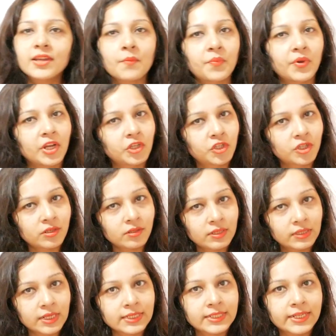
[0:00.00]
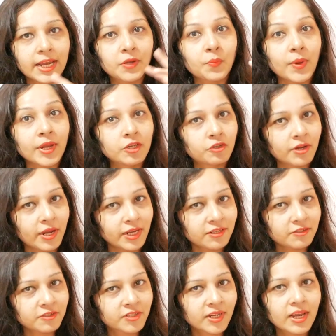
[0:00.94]
temperature, the state may
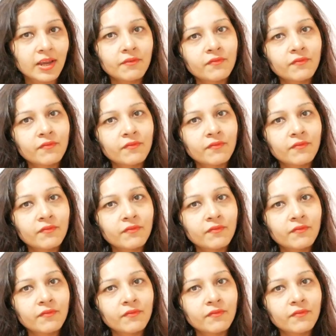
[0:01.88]
change.